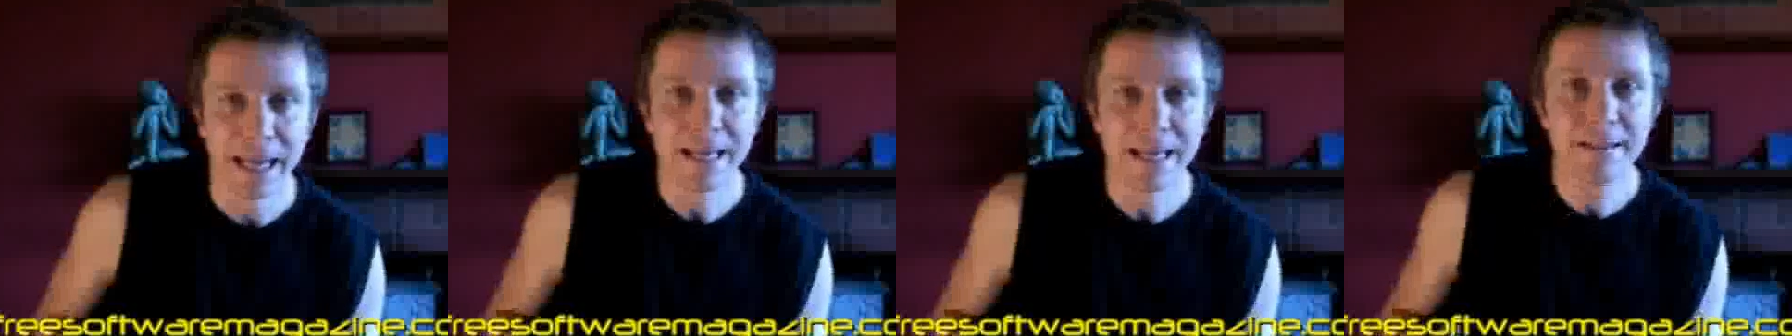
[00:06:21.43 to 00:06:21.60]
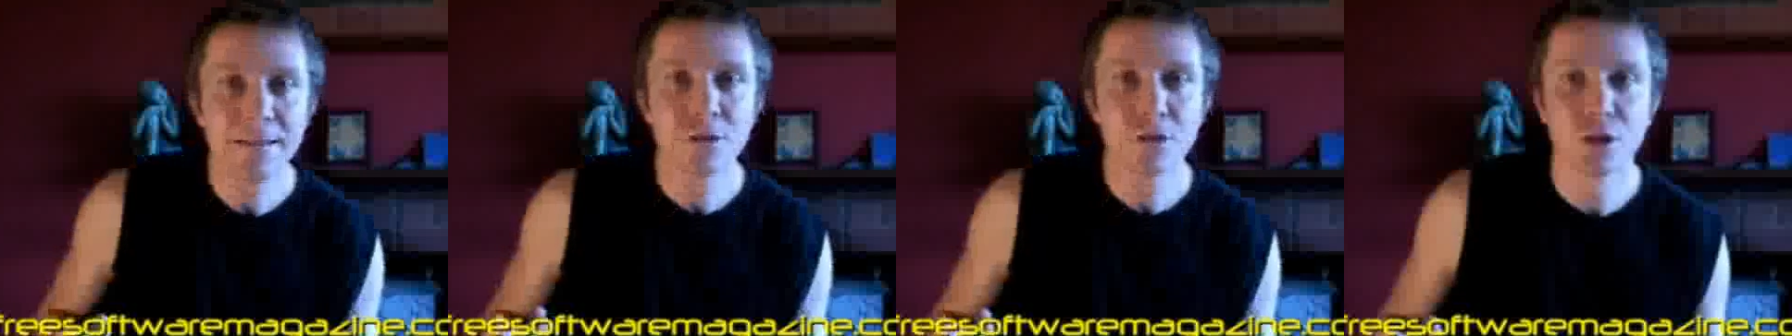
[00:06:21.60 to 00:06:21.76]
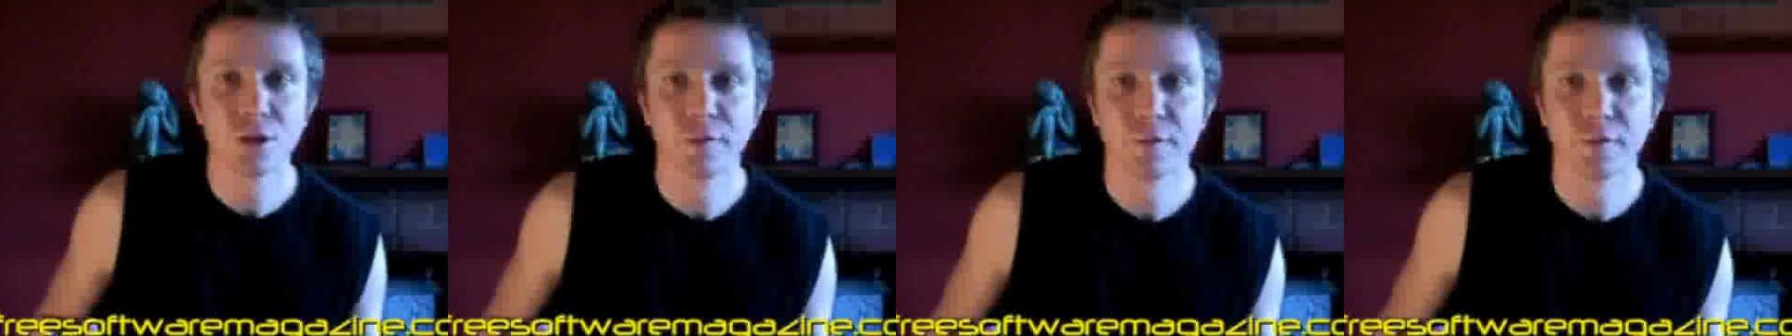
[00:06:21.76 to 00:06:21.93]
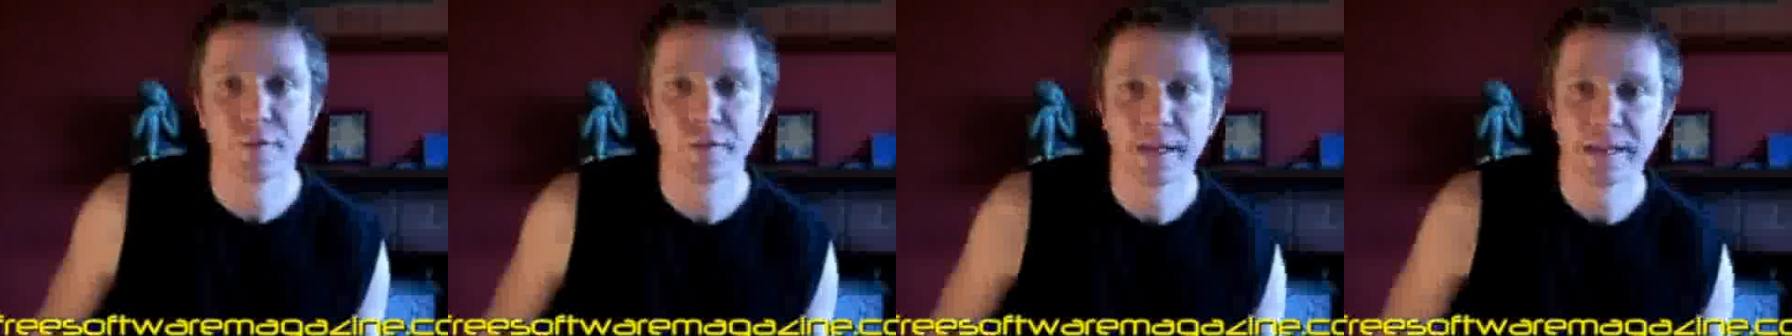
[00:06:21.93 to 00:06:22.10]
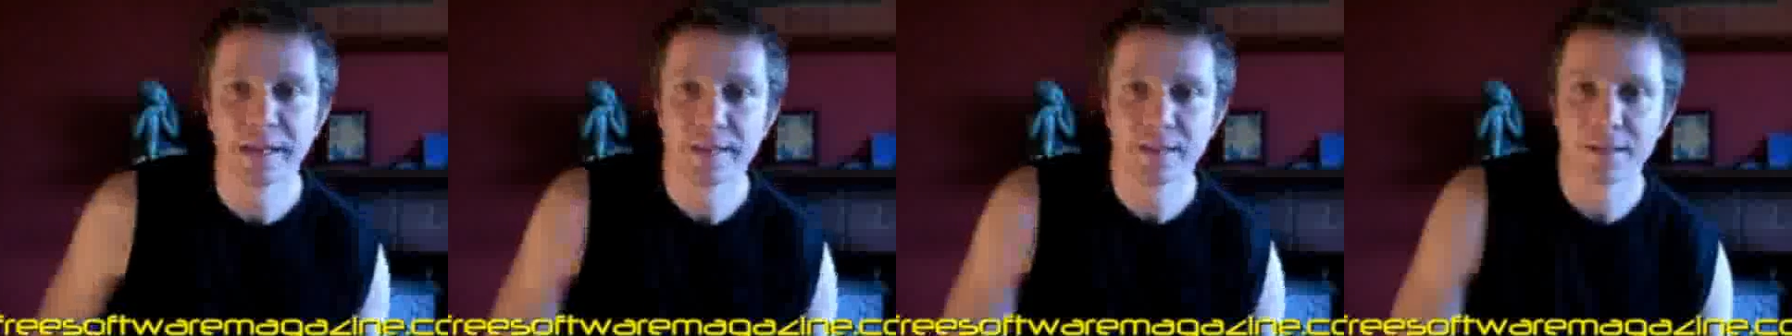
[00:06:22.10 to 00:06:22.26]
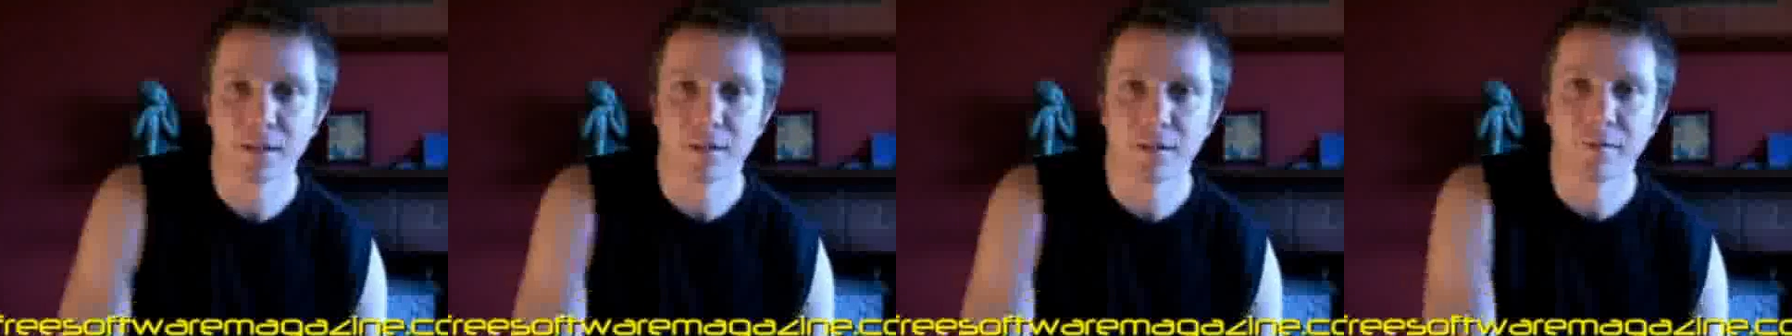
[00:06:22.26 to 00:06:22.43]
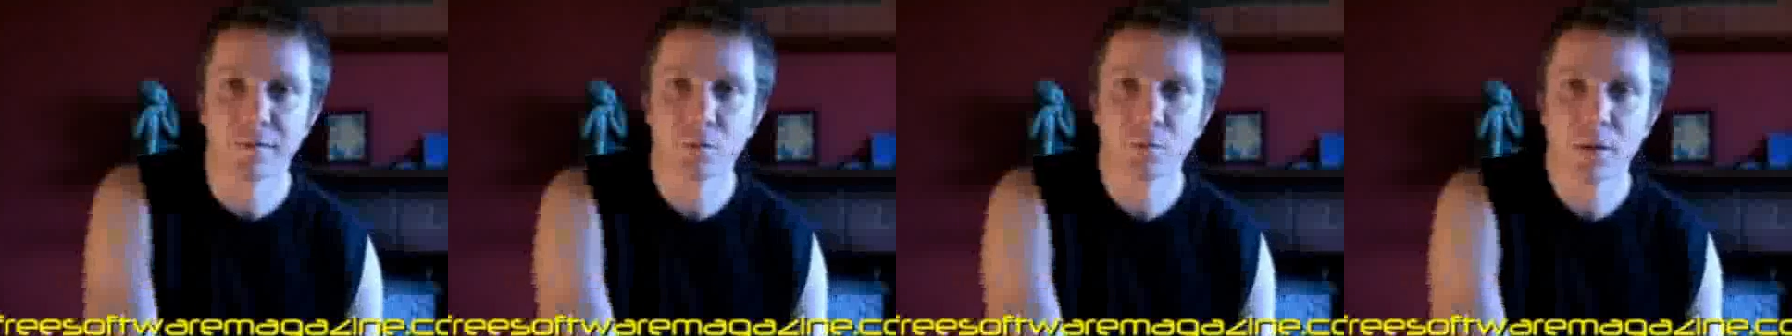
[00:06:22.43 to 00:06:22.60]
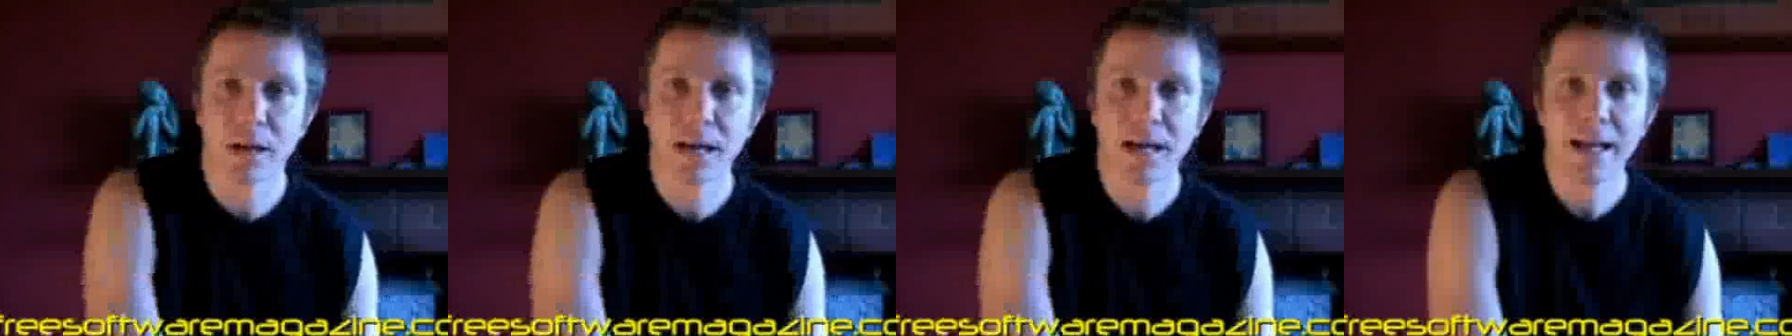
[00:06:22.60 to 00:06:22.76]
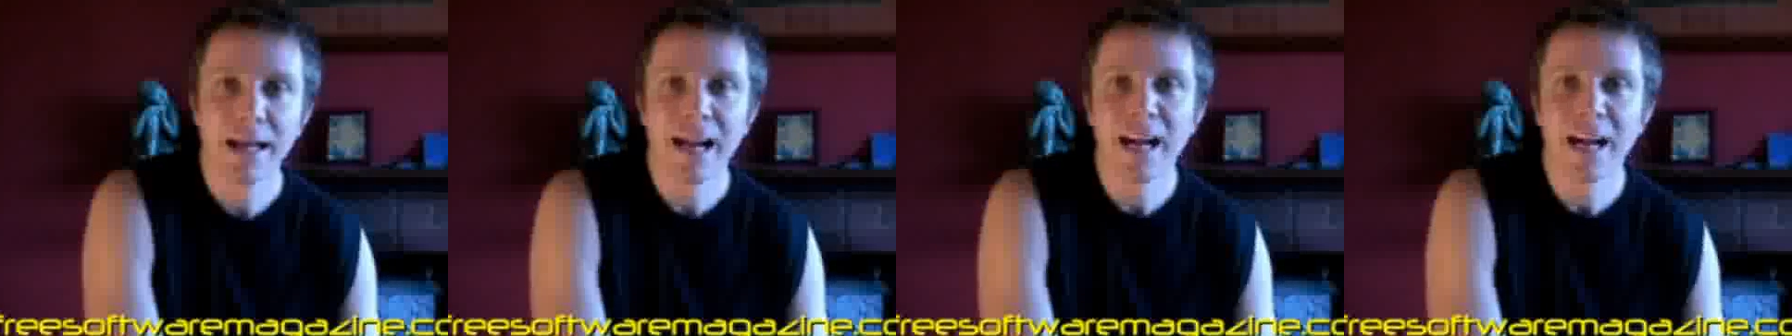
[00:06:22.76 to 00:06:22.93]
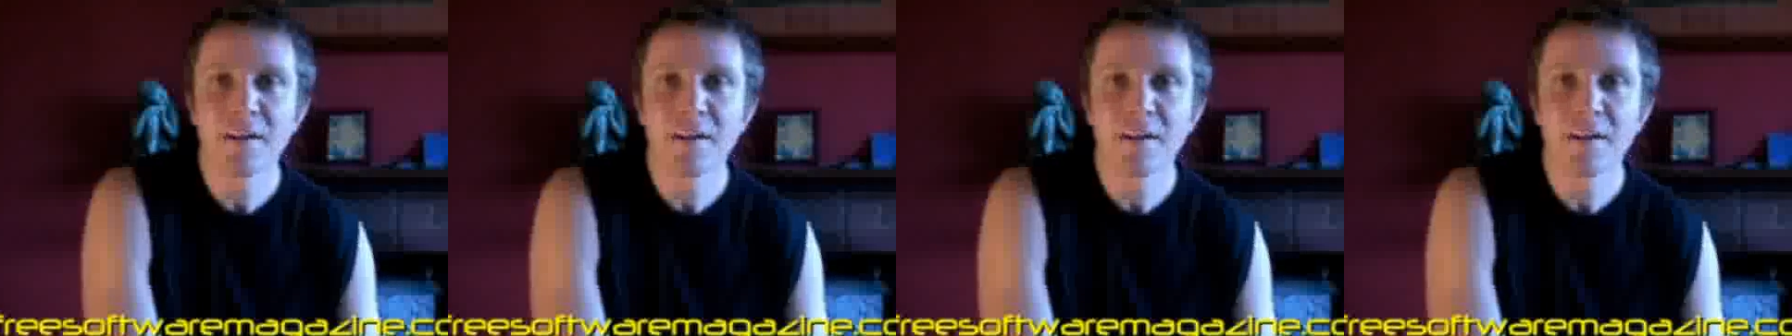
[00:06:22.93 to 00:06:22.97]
into free software